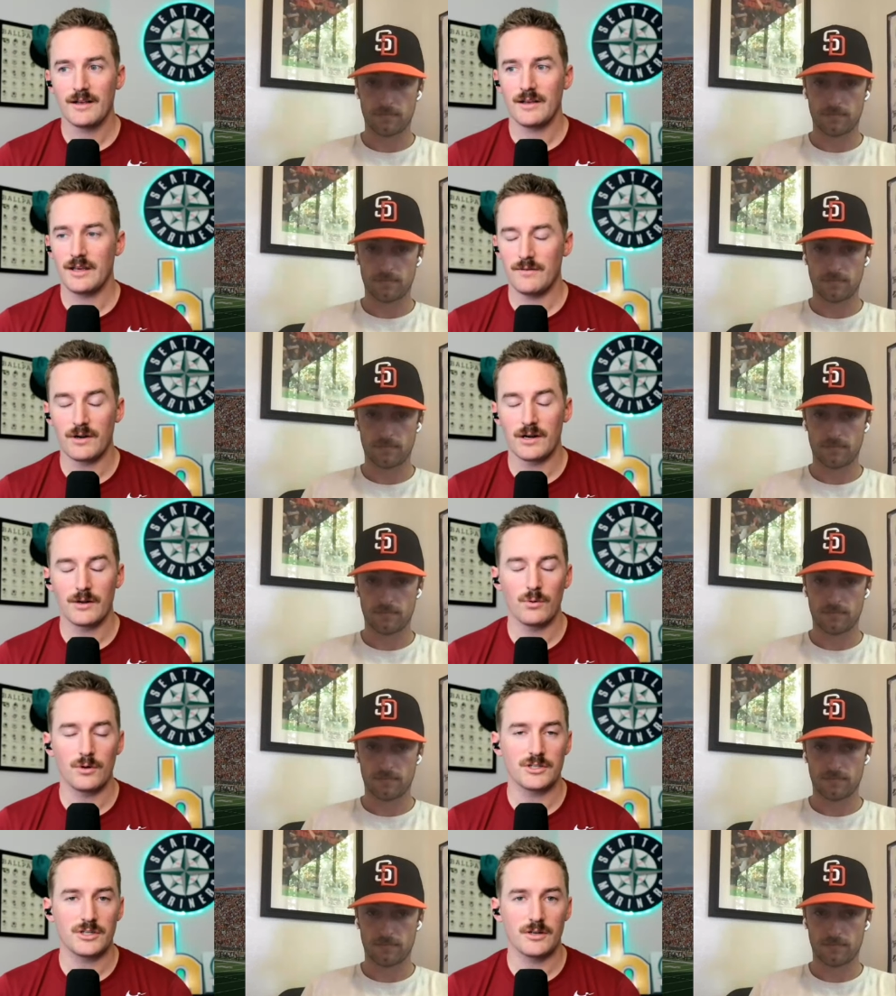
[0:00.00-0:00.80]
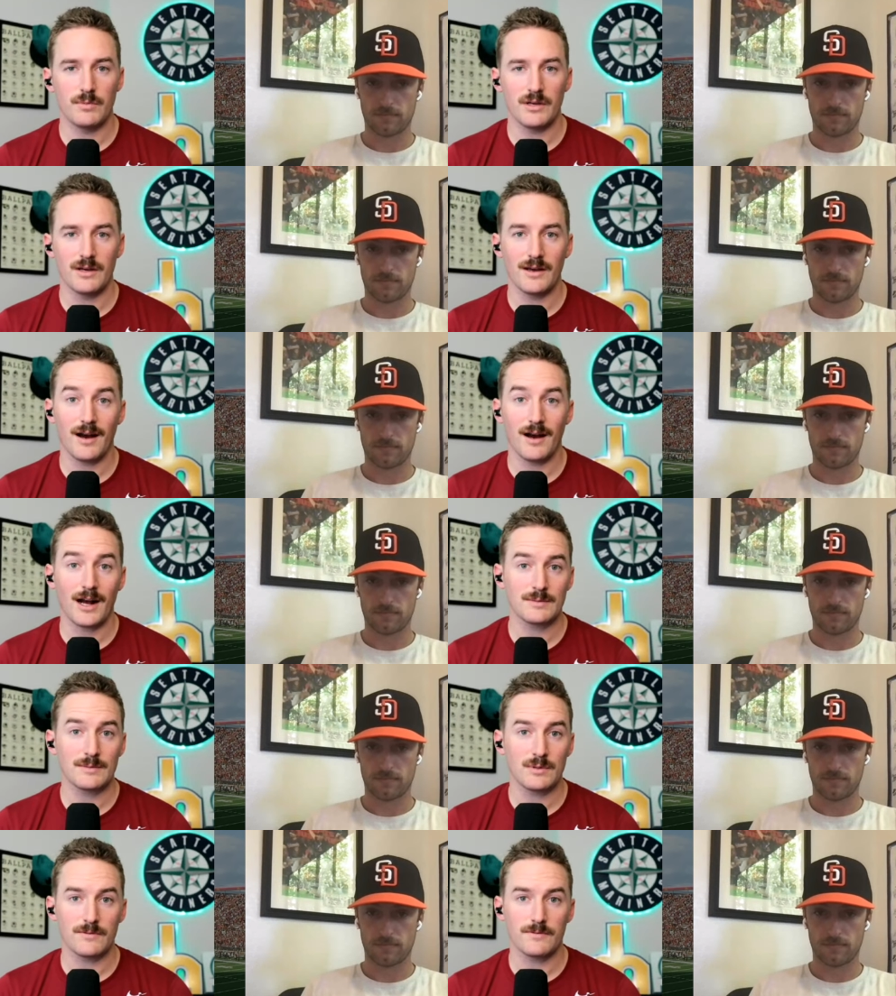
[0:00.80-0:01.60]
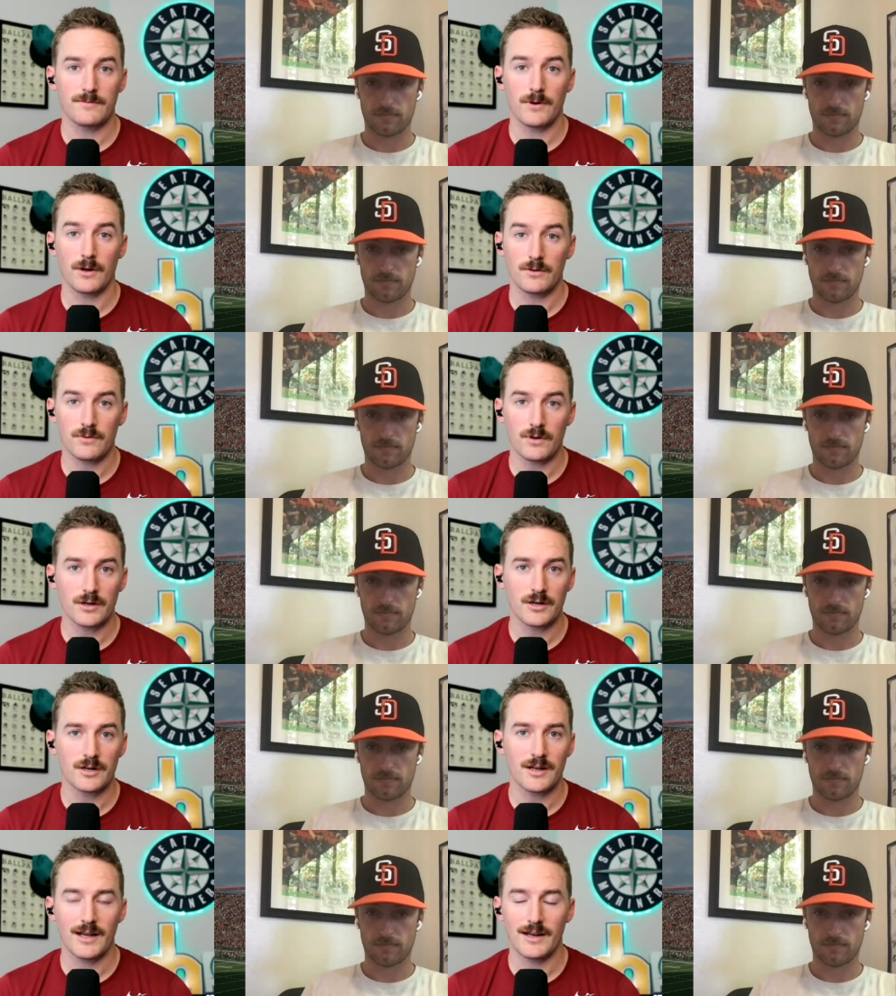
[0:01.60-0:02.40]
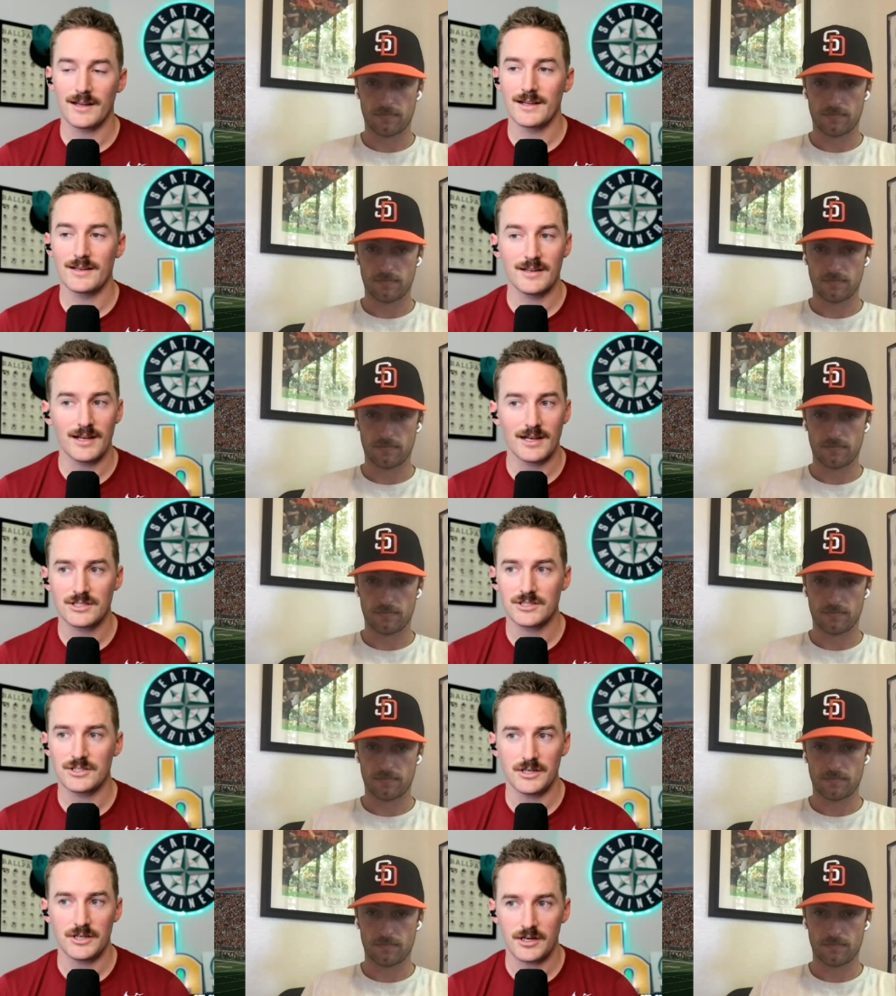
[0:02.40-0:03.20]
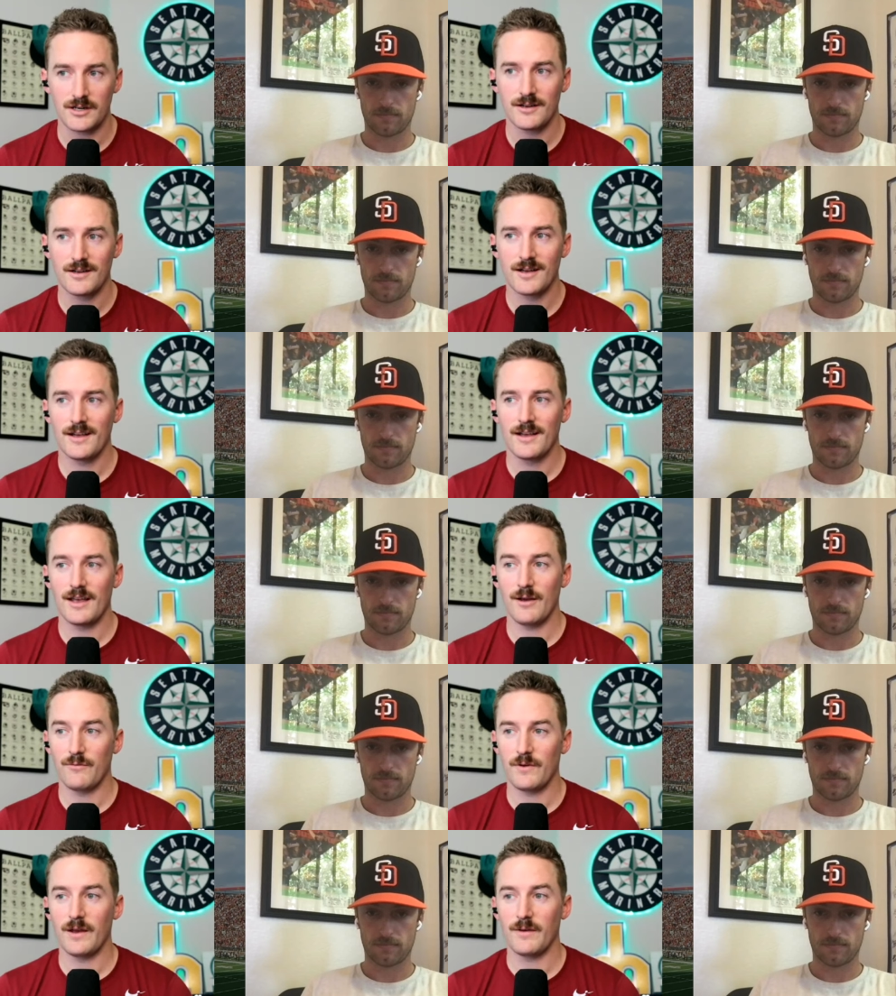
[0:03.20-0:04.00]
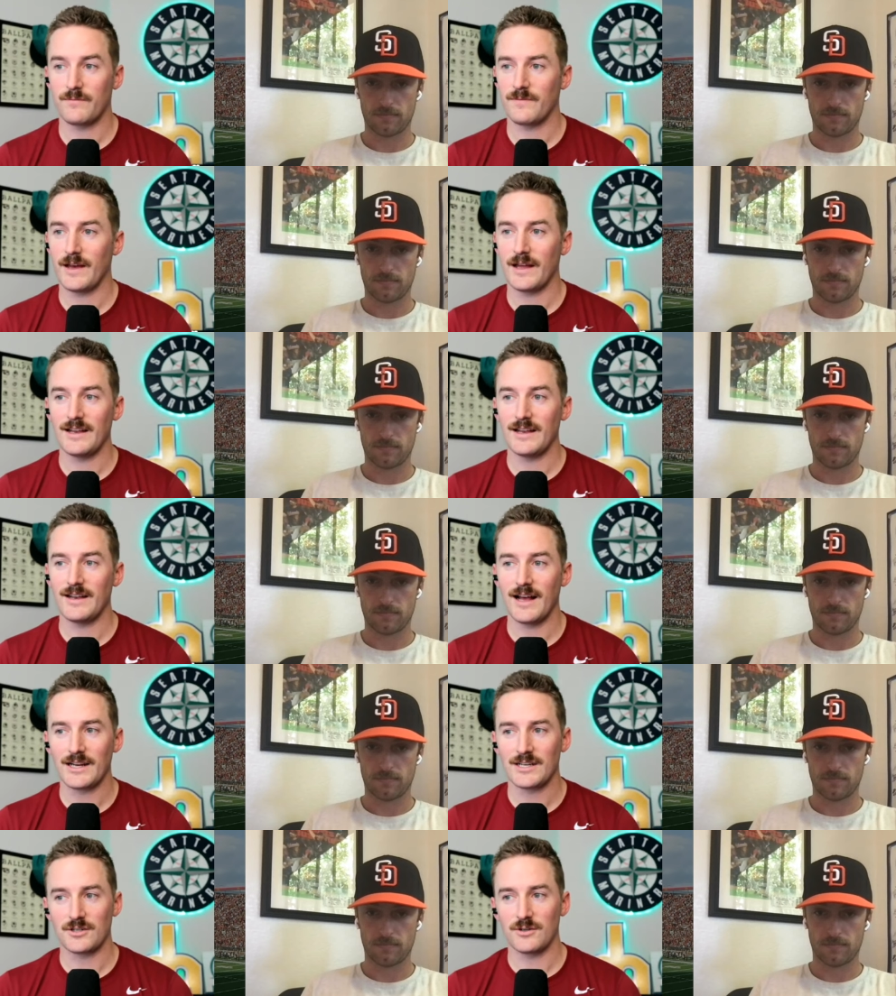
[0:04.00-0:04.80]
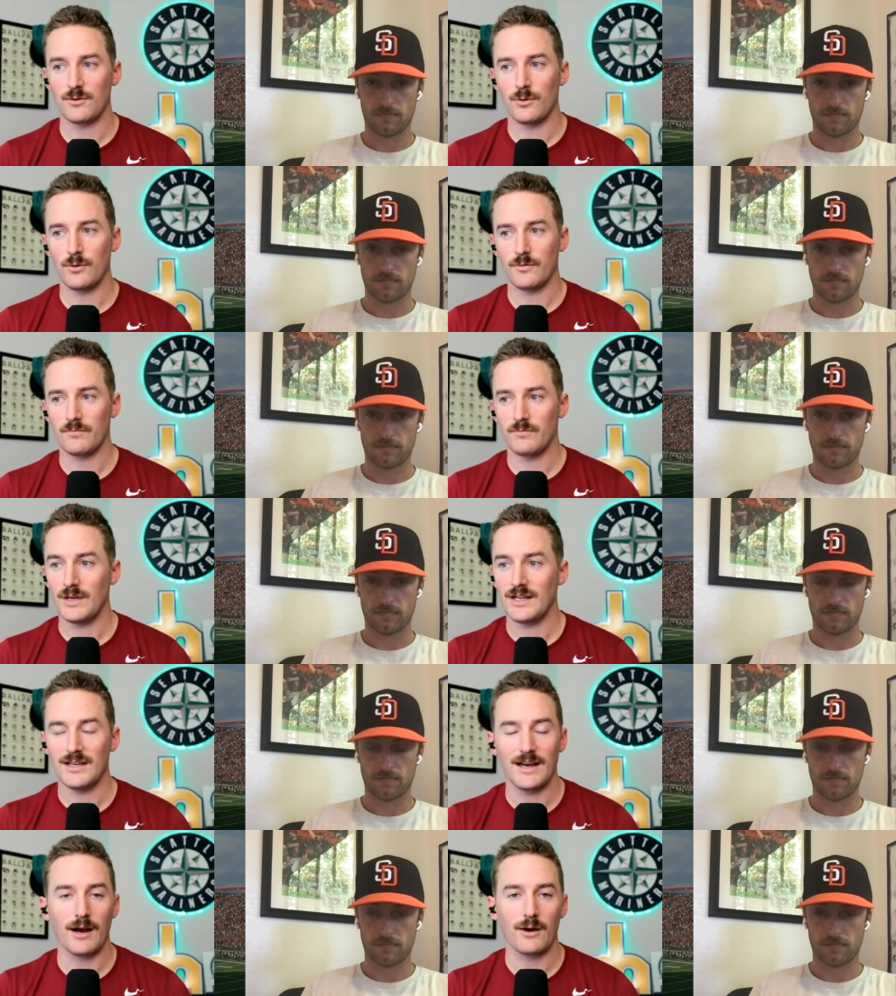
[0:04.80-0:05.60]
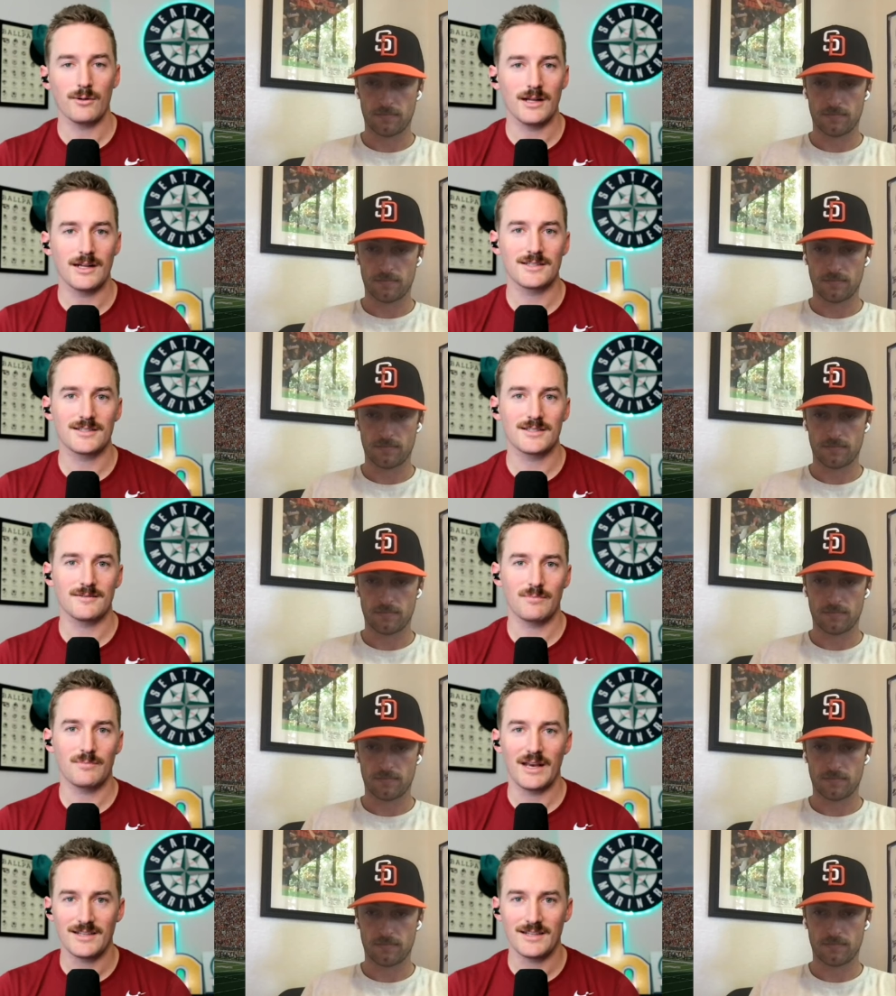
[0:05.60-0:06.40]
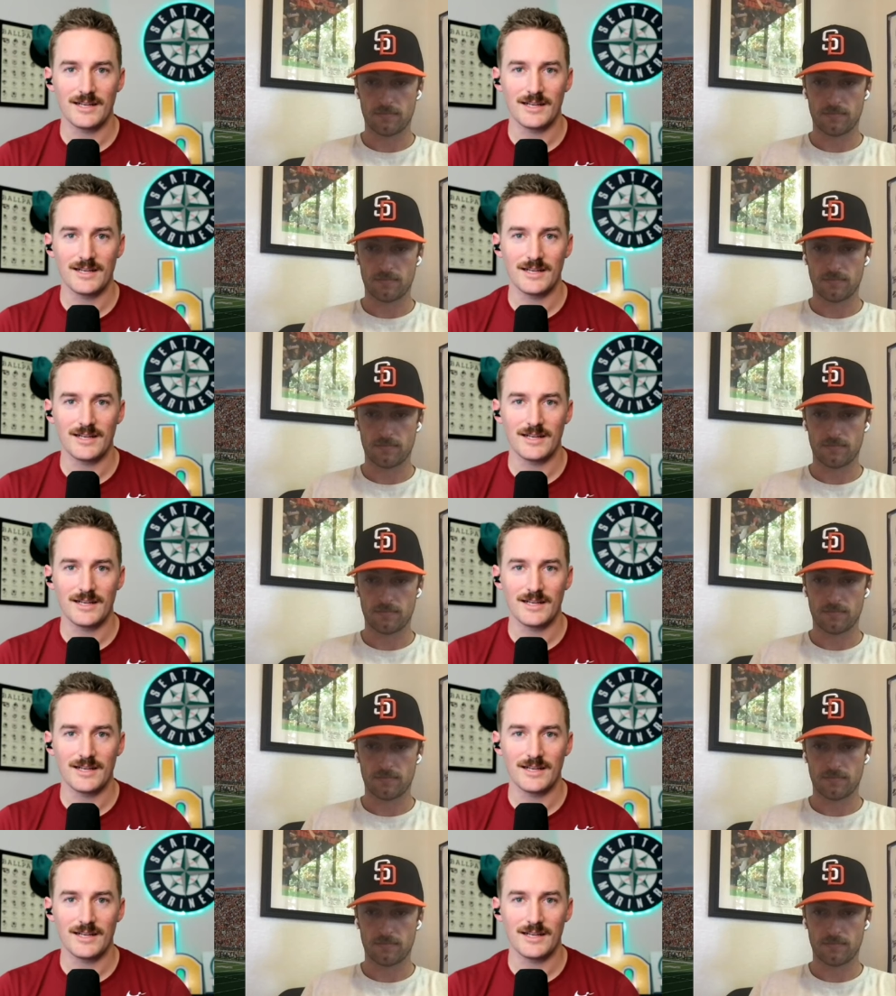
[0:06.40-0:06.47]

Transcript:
Speaker 1: He very well should be a Heisman frontrunner heading into next year if if any national media outlets pay